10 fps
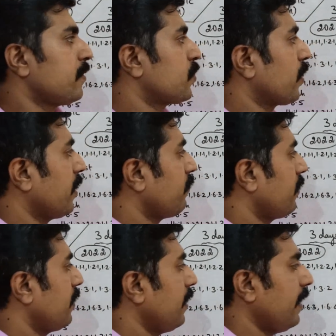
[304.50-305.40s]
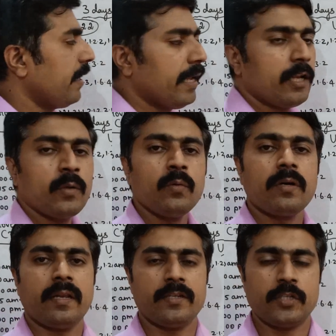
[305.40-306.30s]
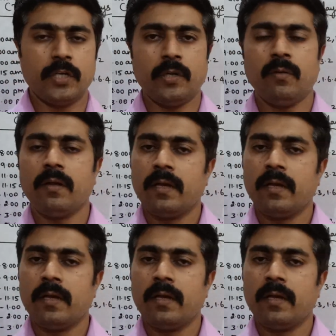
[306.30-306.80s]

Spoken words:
So, this is the day 2 kana schedule.